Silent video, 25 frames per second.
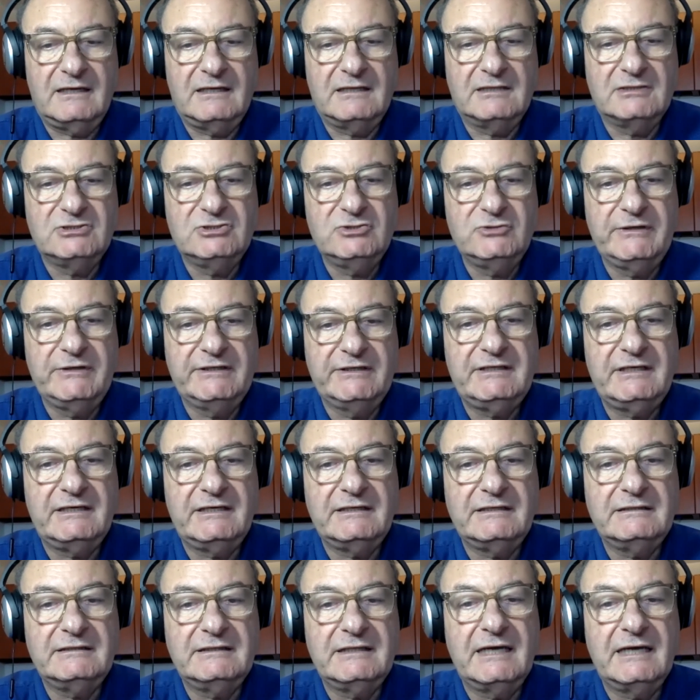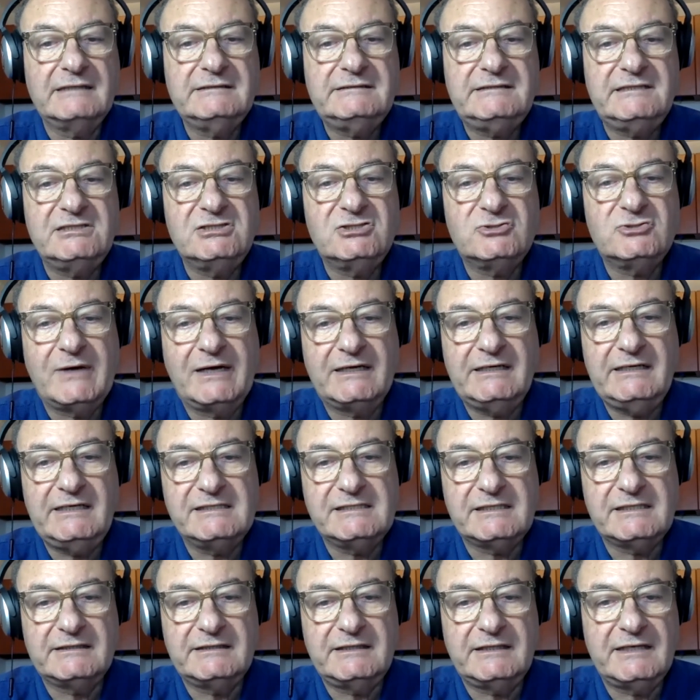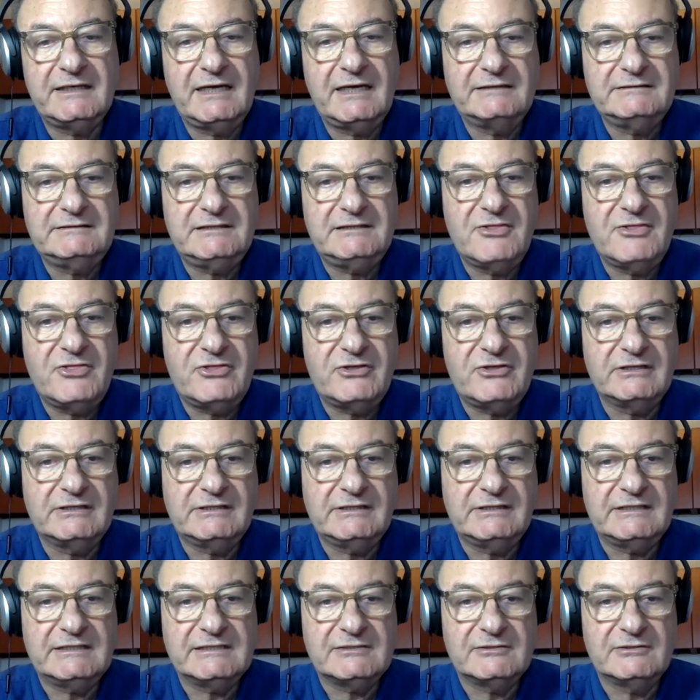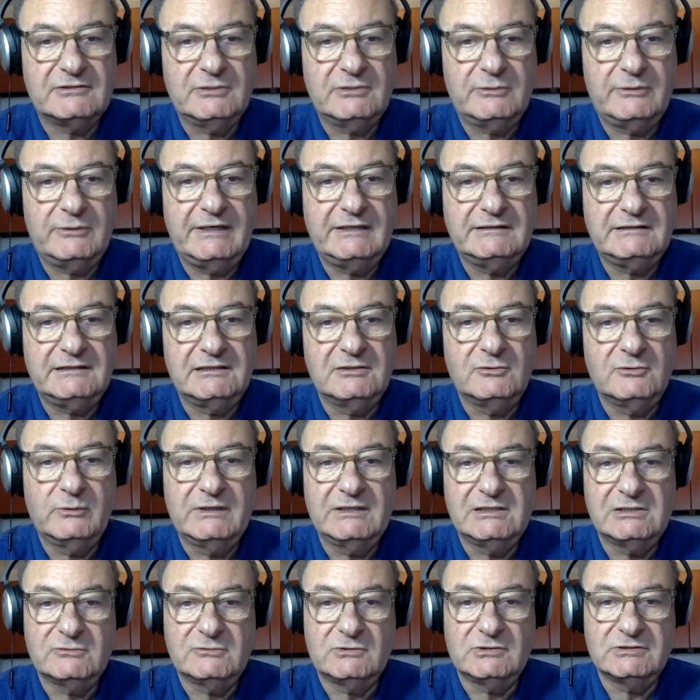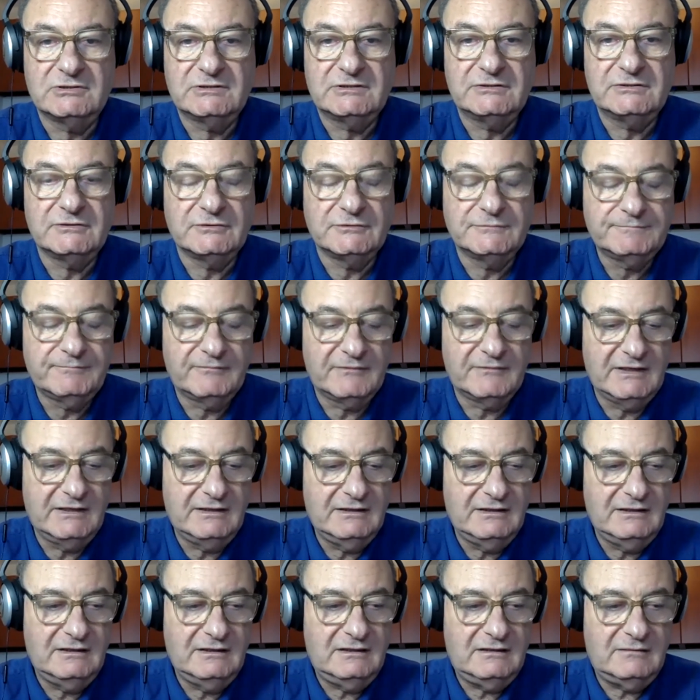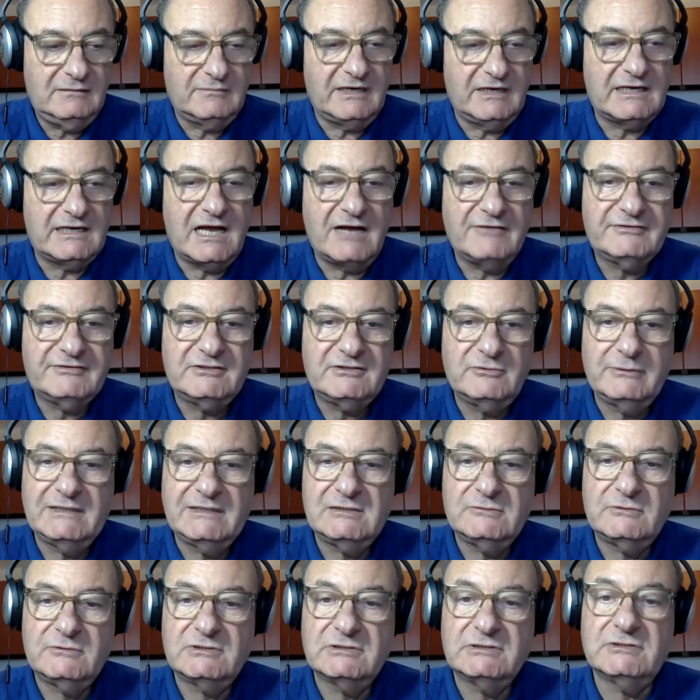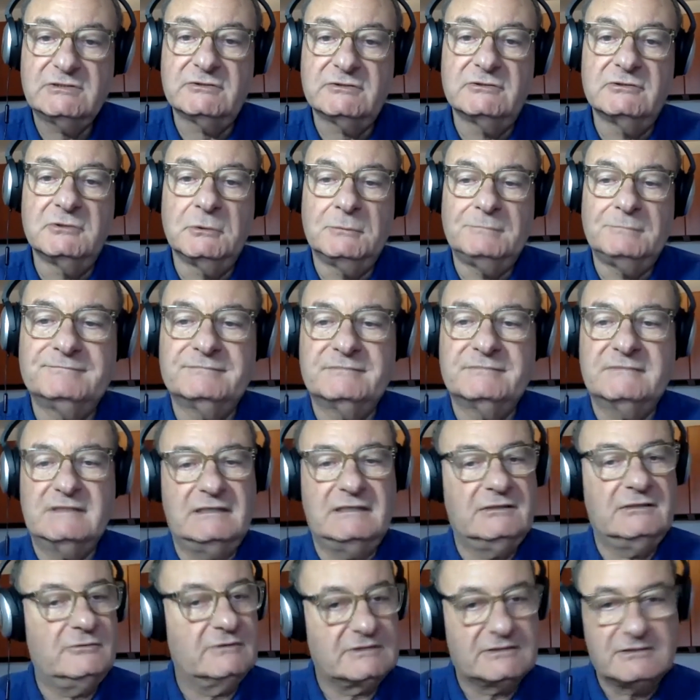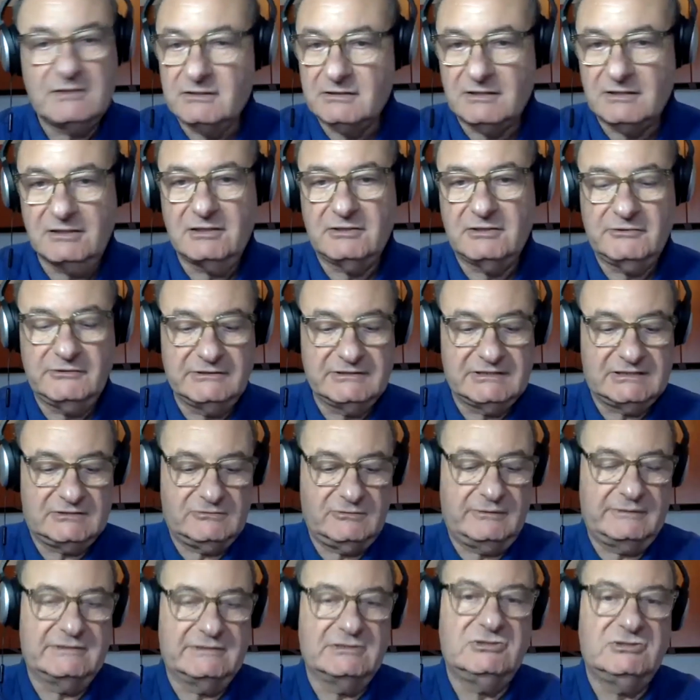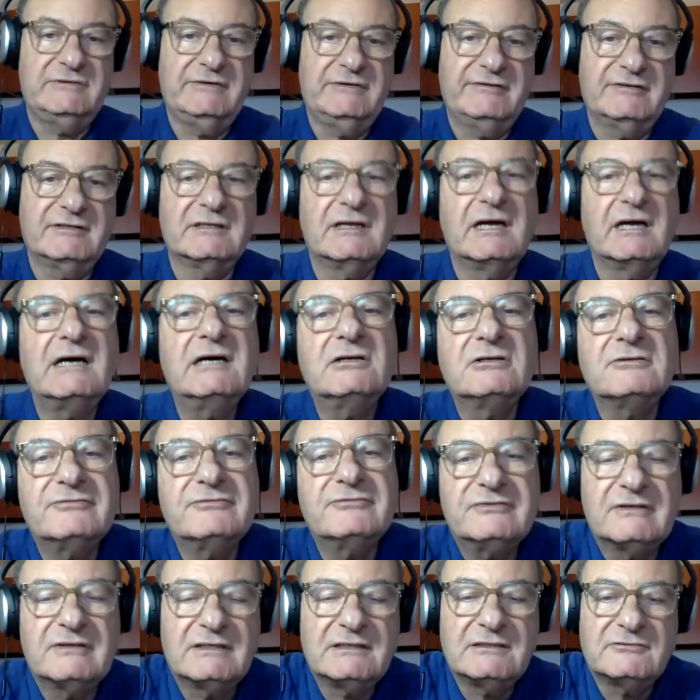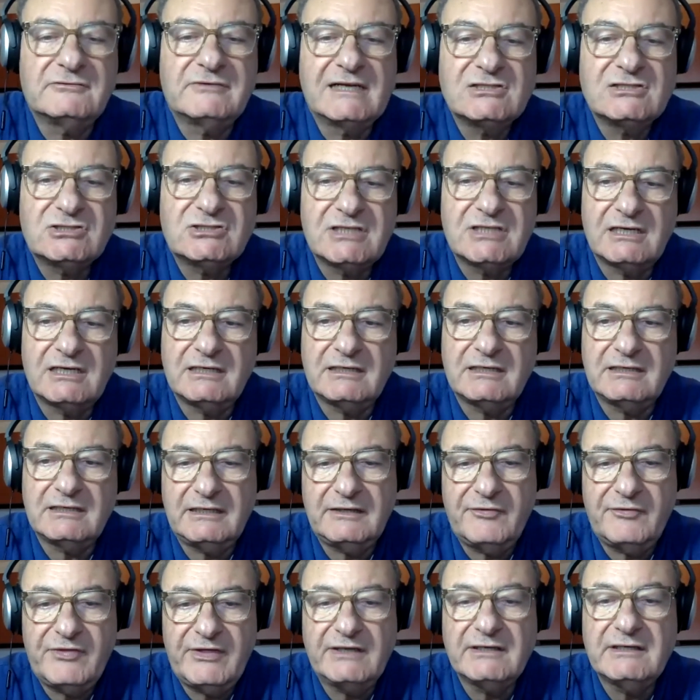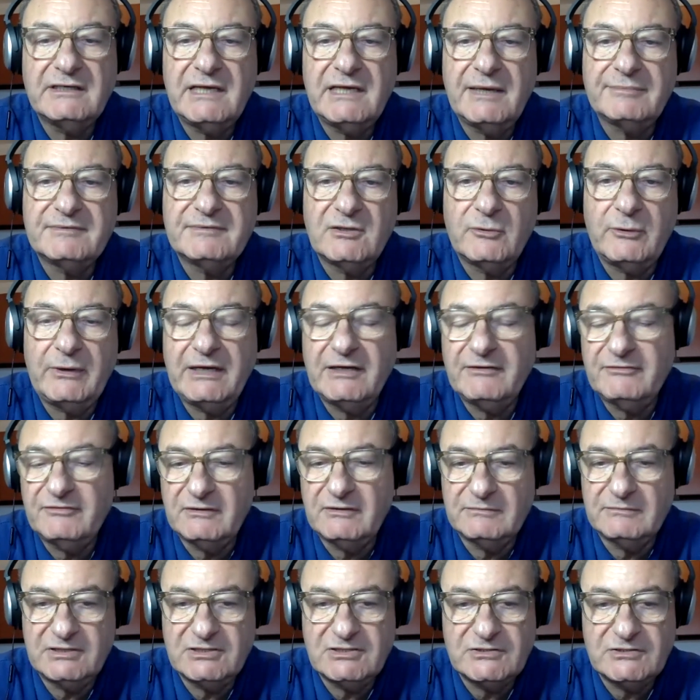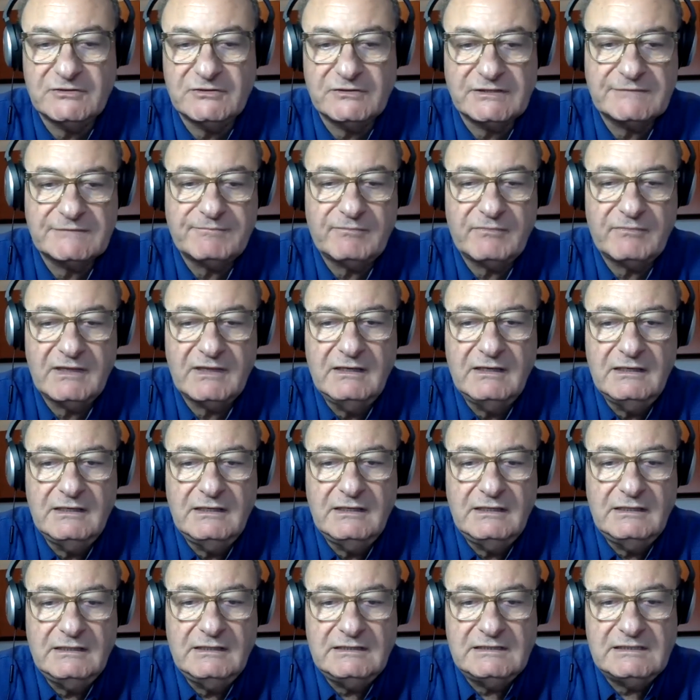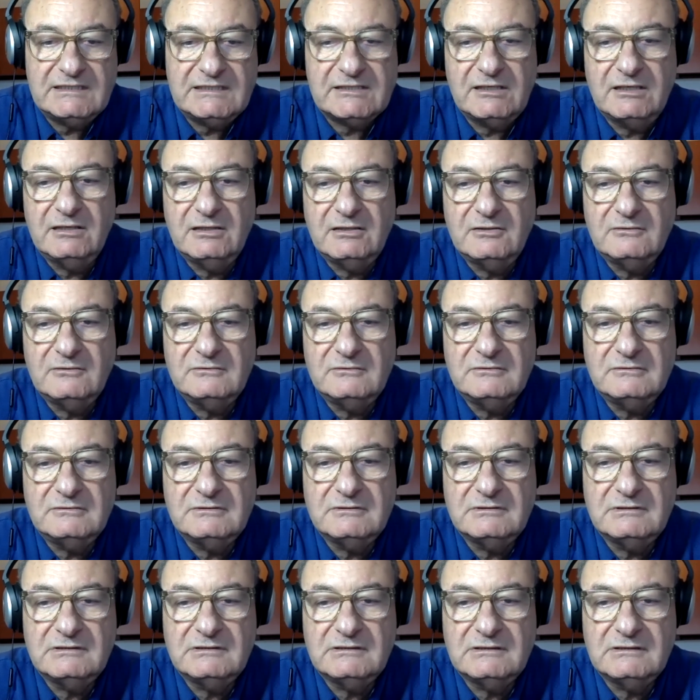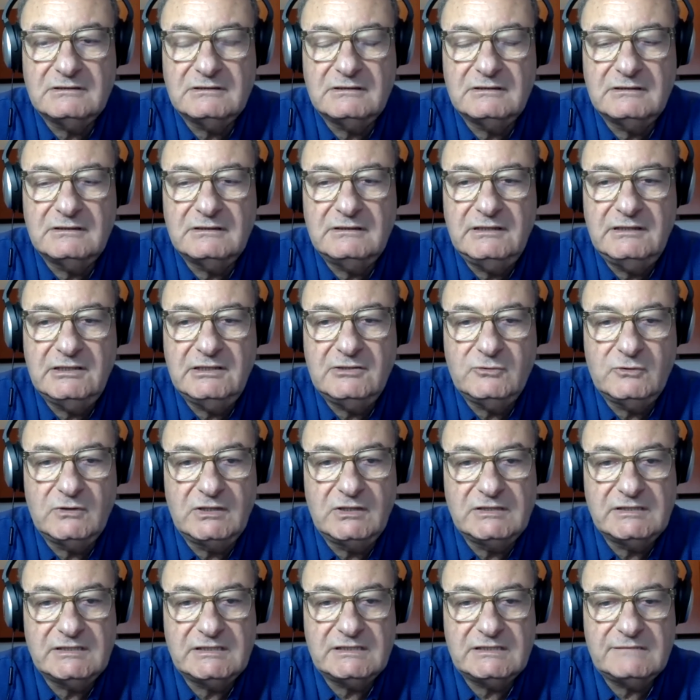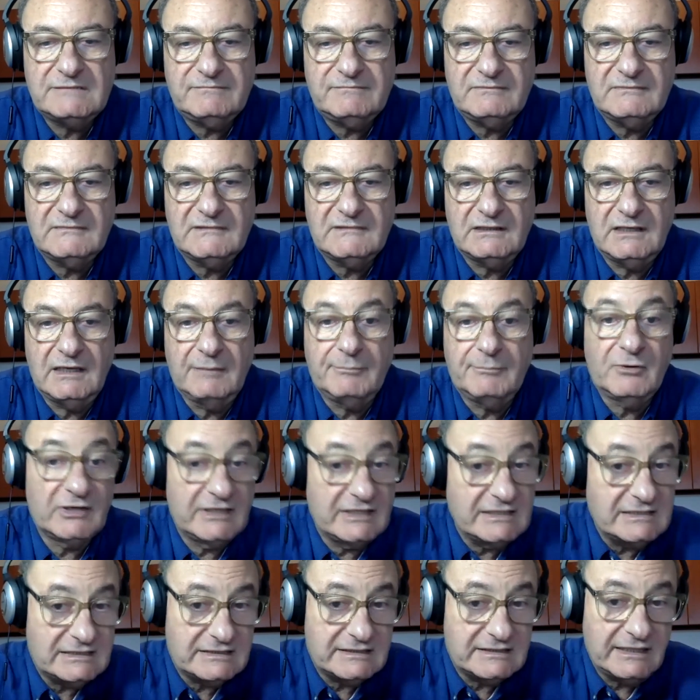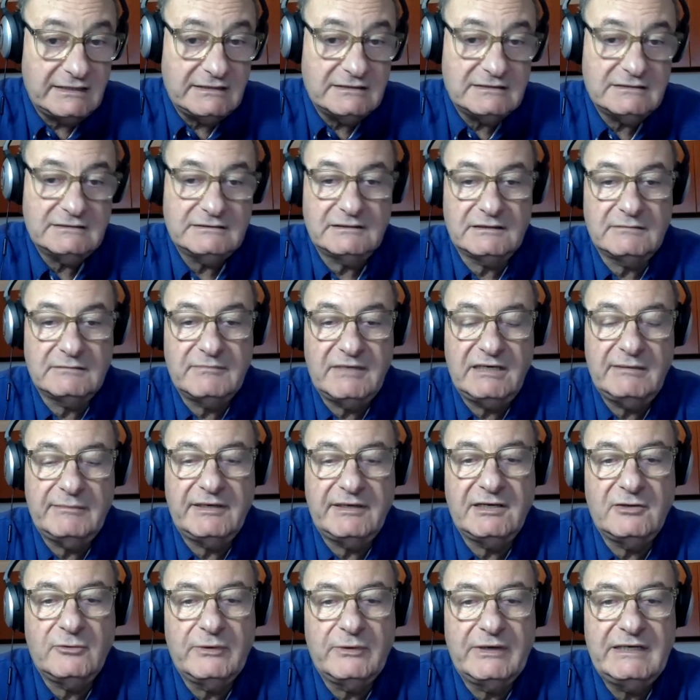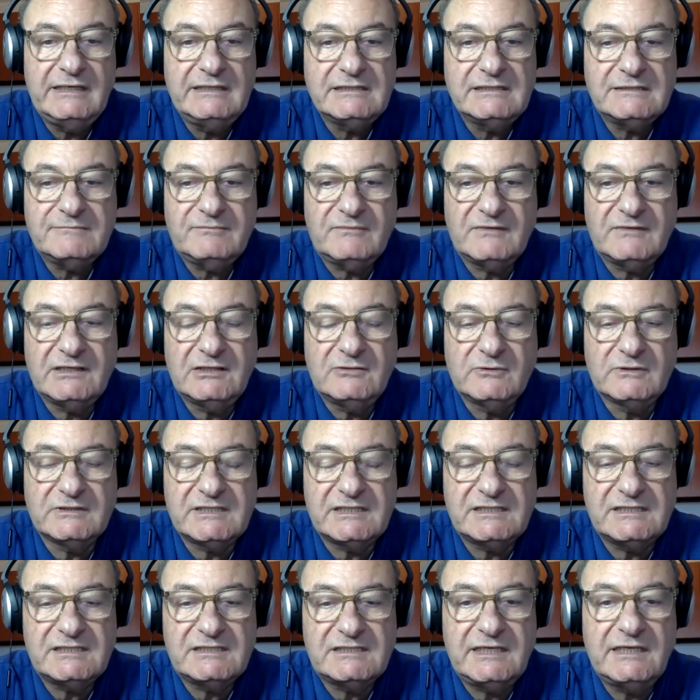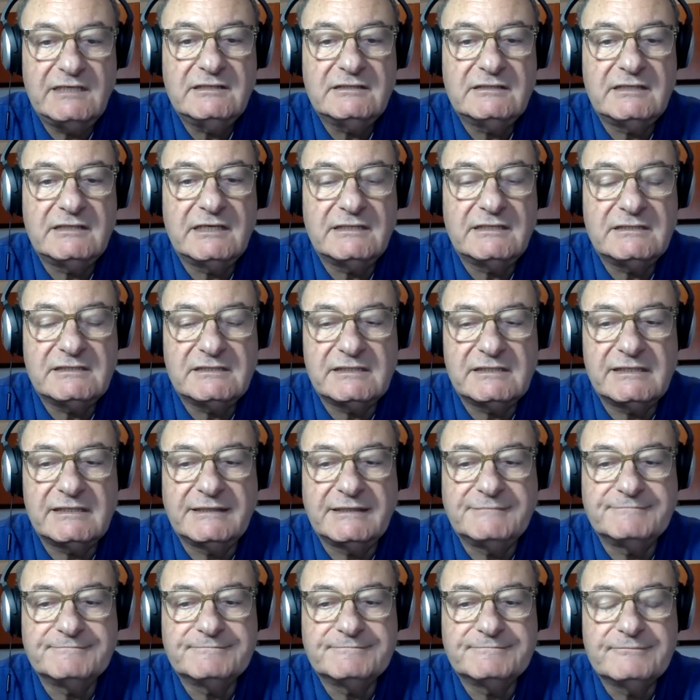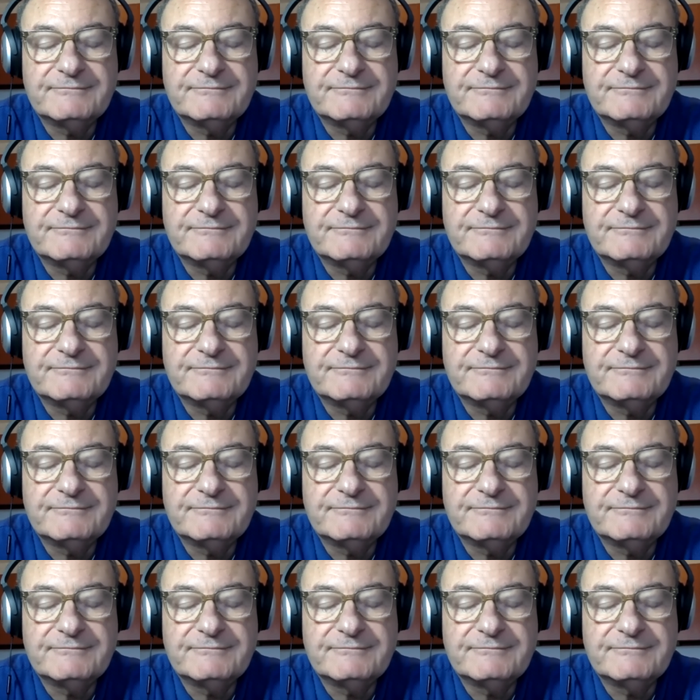during the 1920s and the 1930s, all the way till World War II. But after World War II, it was not glorious. We were driven out of Russia and then kept away from the Jews. So it was a police state in many, many ways. It was a state that